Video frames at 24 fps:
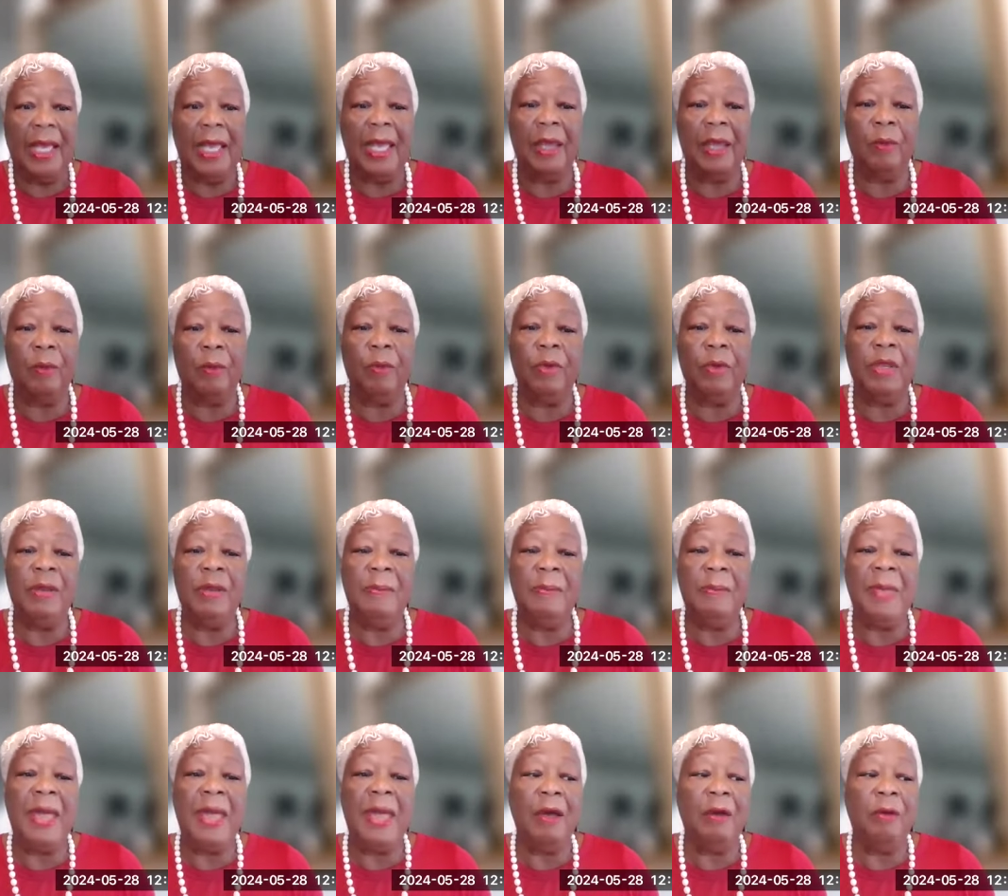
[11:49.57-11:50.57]
And what
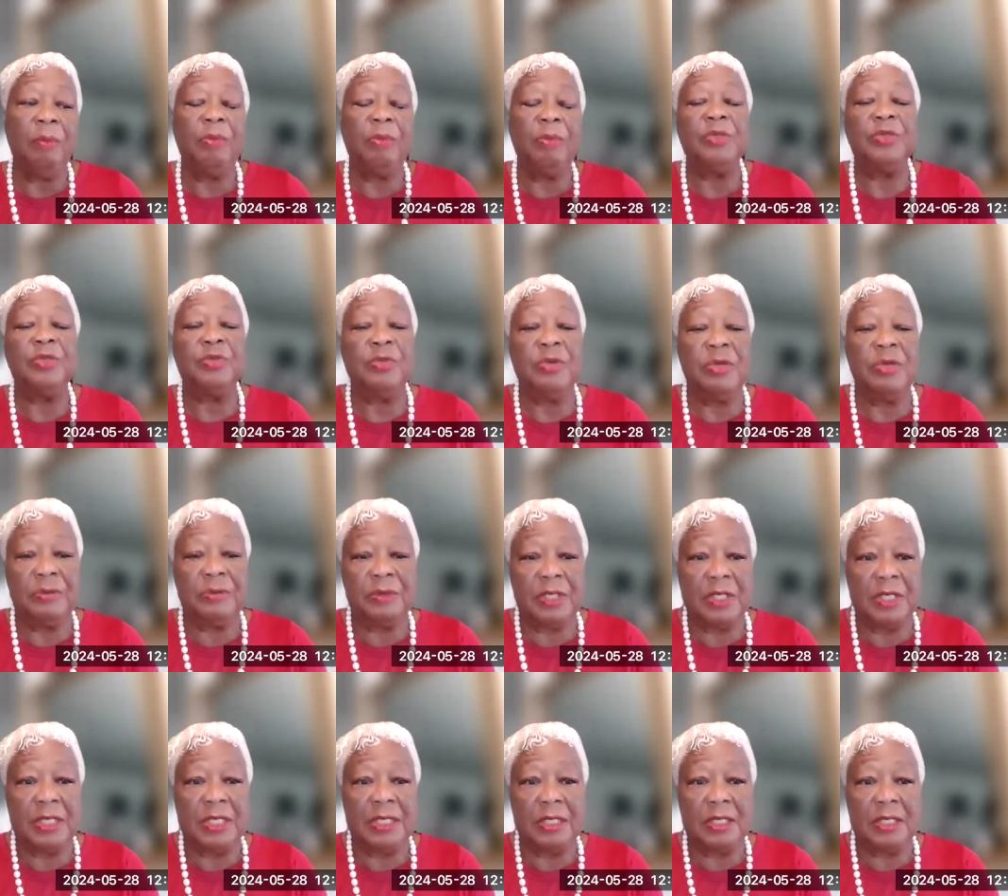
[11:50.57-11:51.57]
about
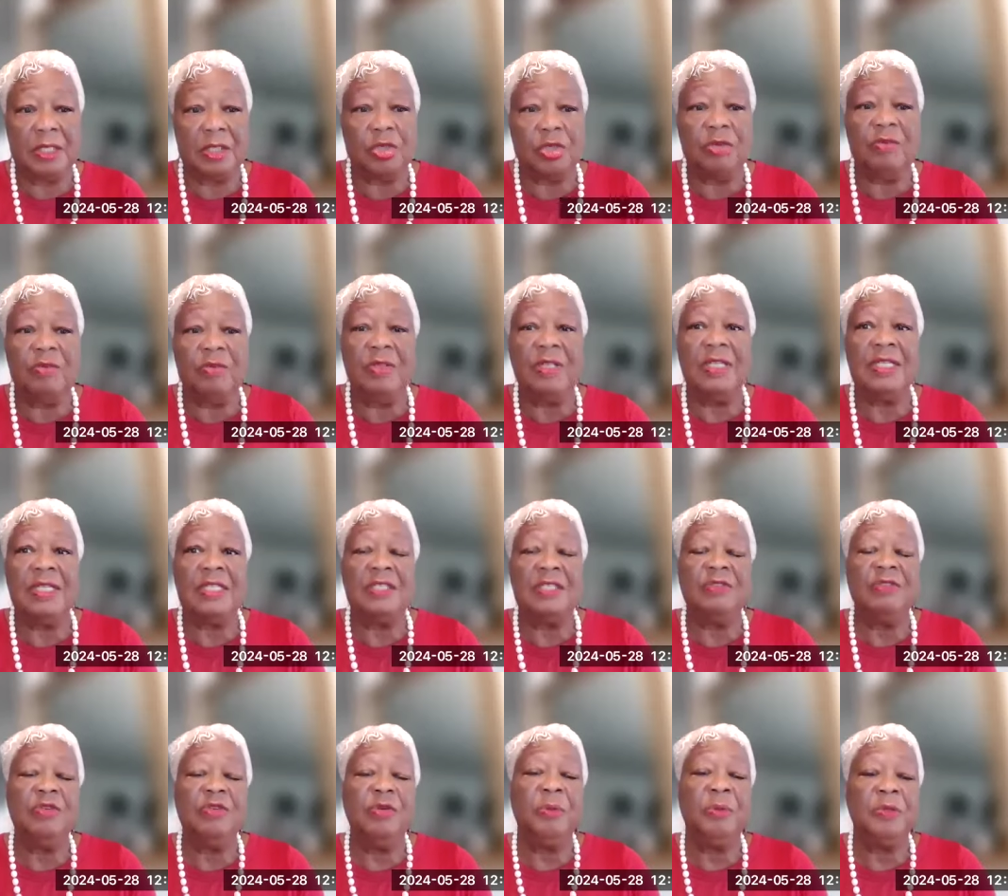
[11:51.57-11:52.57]
prescriptions? Do you have a list
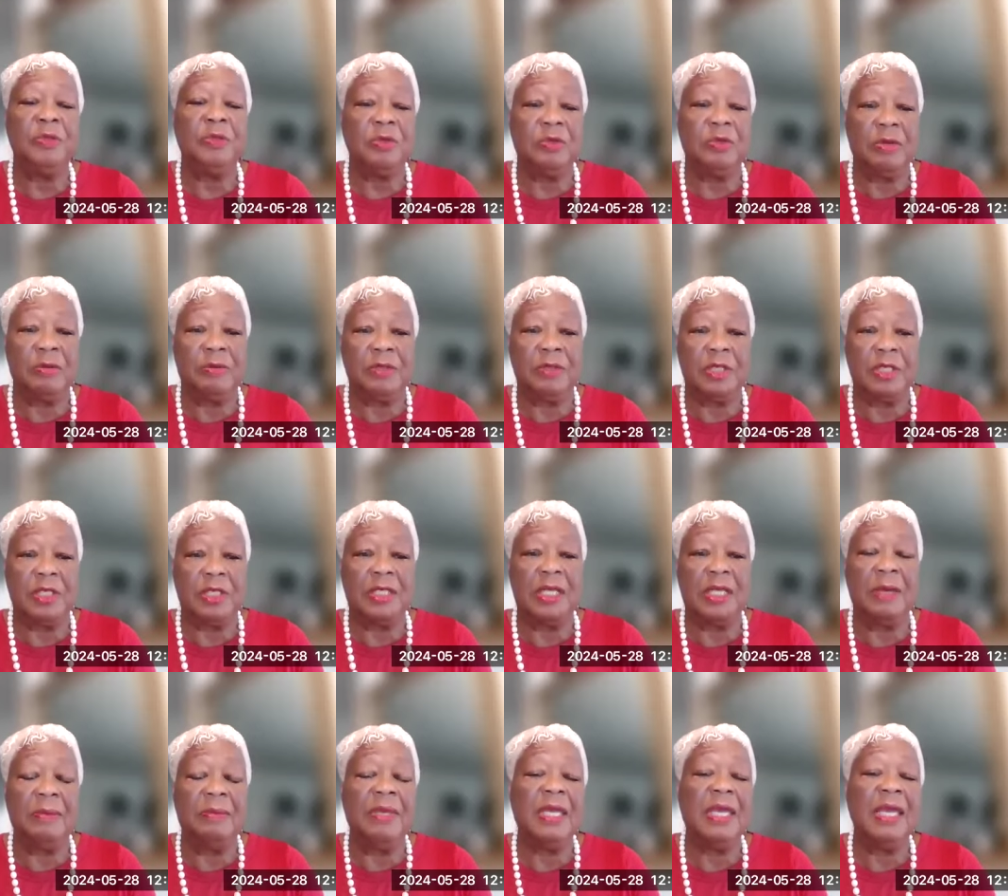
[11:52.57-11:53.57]
of your prescriptions?
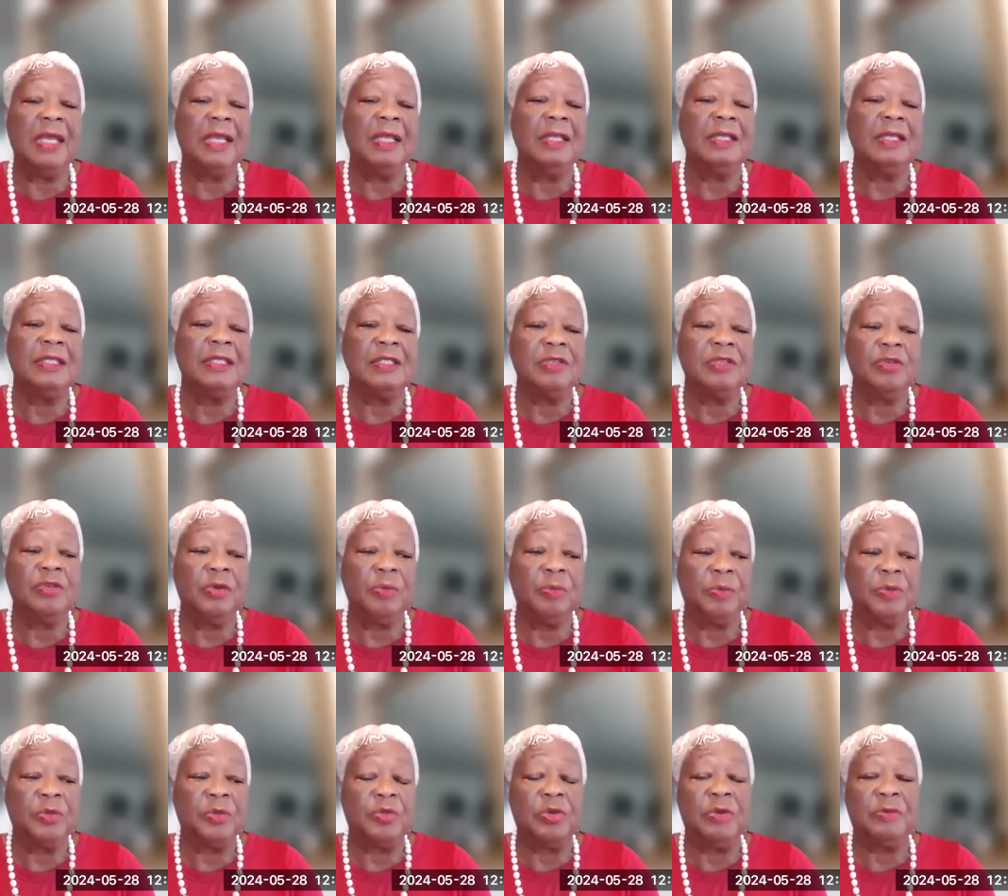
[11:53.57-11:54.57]
Let me get a list of your
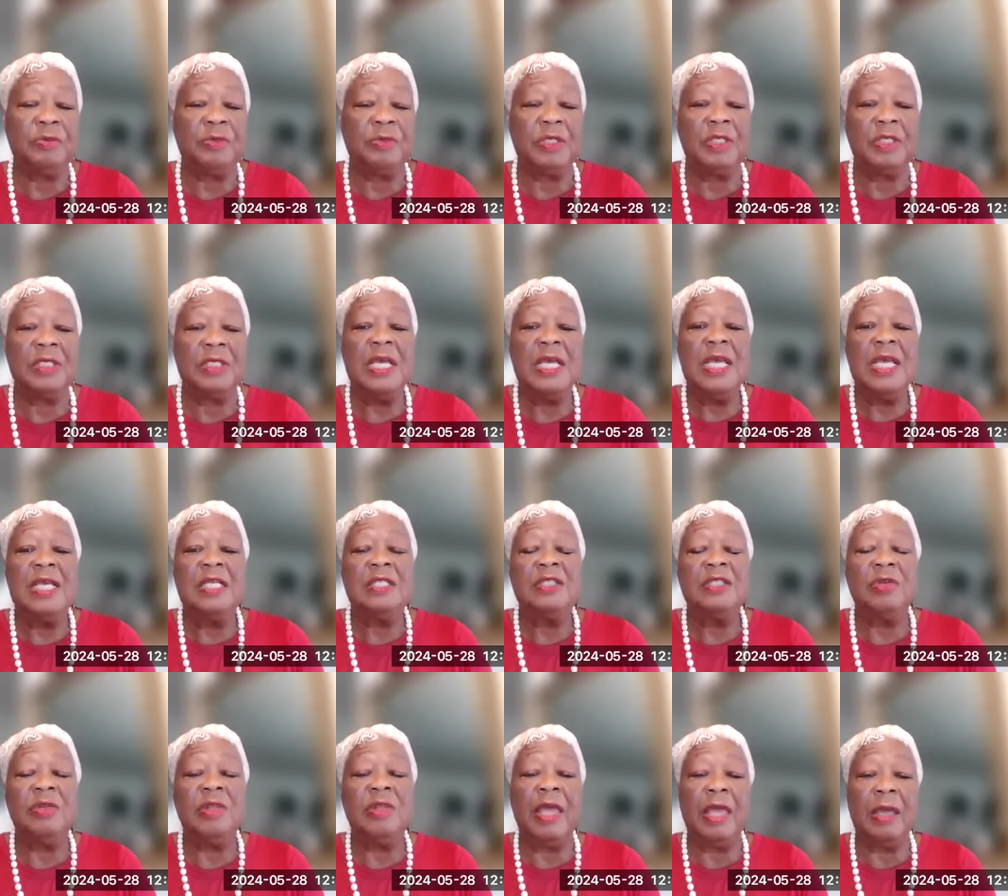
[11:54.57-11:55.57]
prescriptions
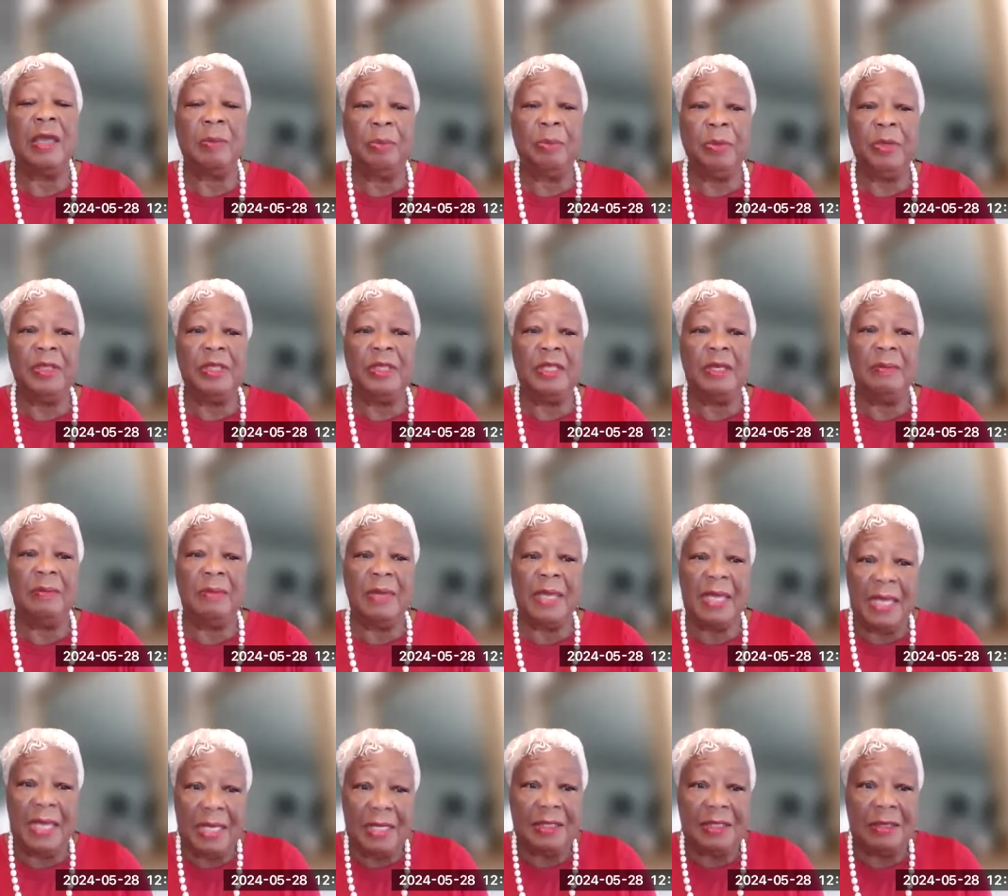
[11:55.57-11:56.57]
so that I can put them
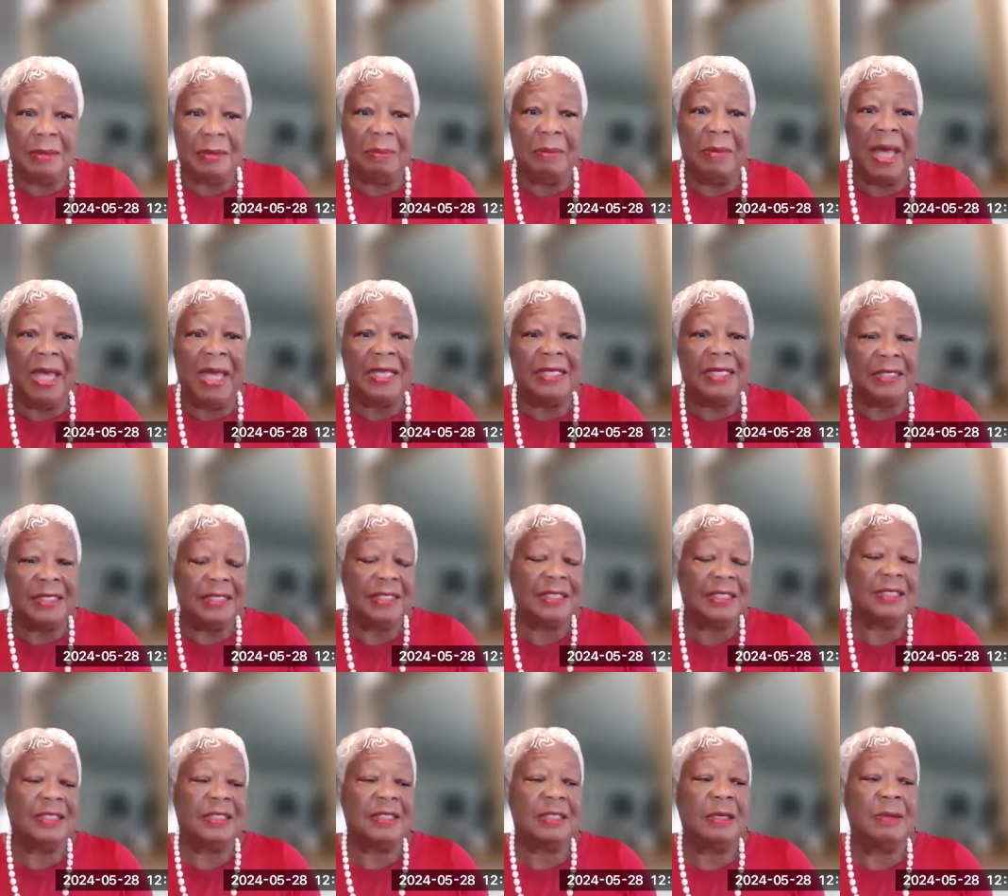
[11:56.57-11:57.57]
into my
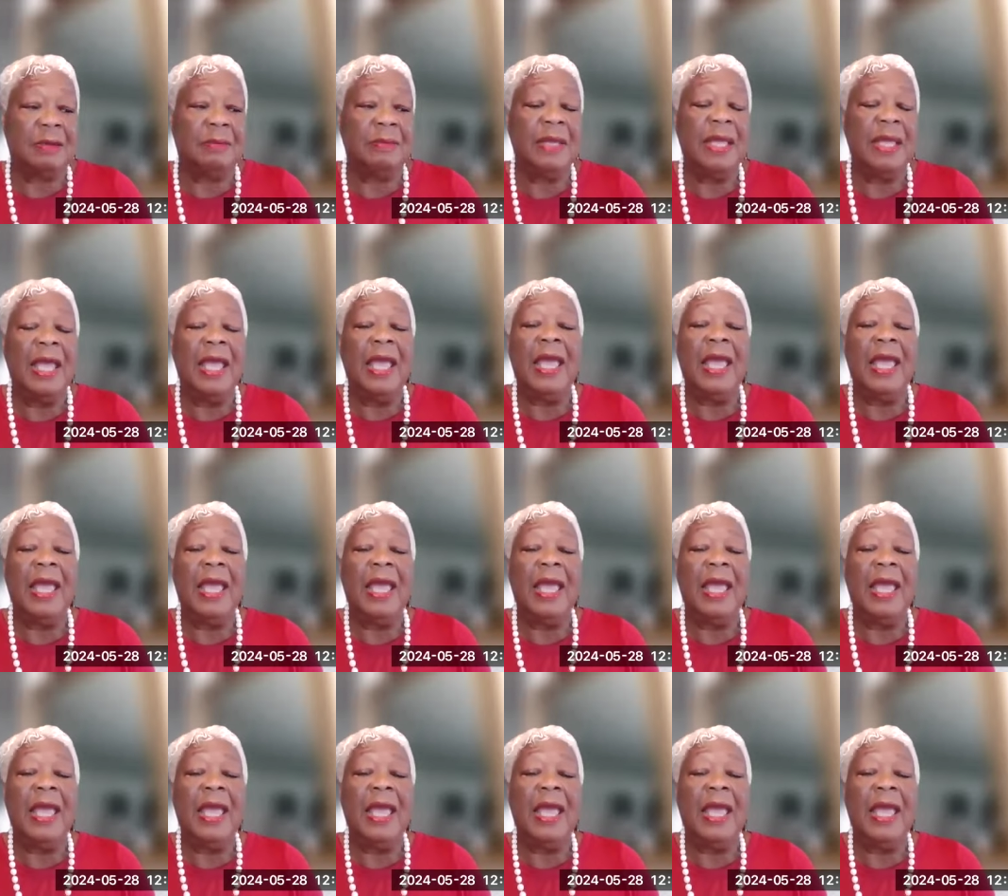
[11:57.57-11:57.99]
system